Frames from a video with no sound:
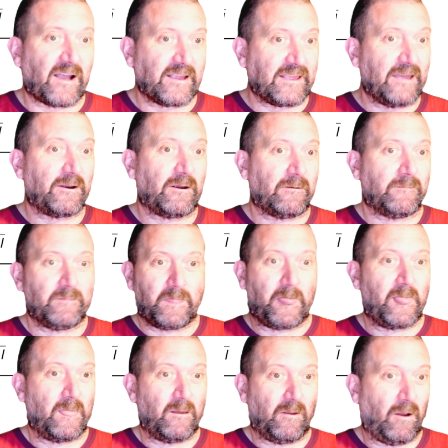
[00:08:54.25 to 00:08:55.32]
I get a
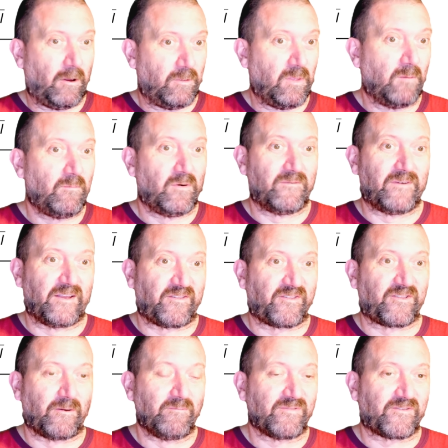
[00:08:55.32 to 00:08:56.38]
number that
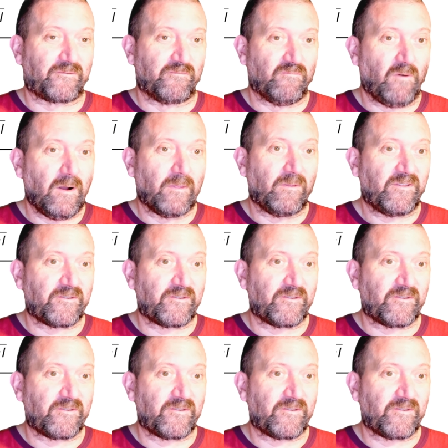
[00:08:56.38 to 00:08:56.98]
sums to 1.